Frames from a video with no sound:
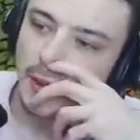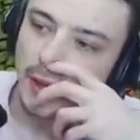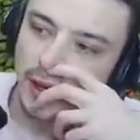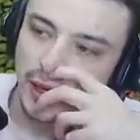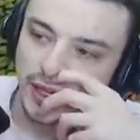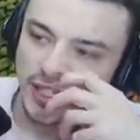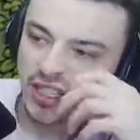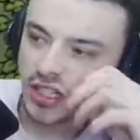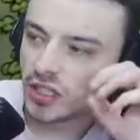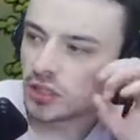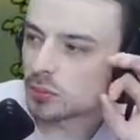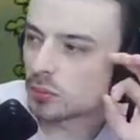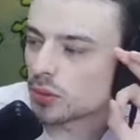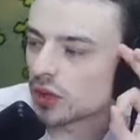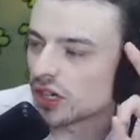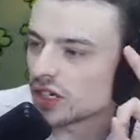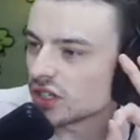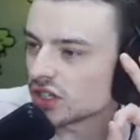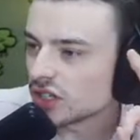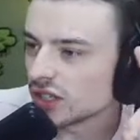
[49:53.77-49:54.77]
I just need you to pray
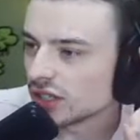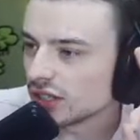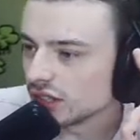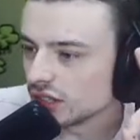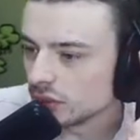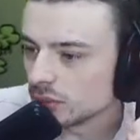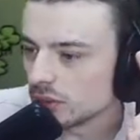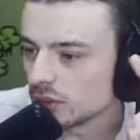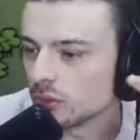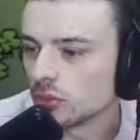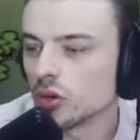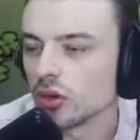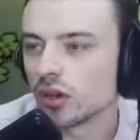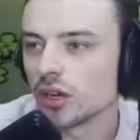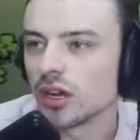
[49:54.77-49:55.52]
just a little bit more.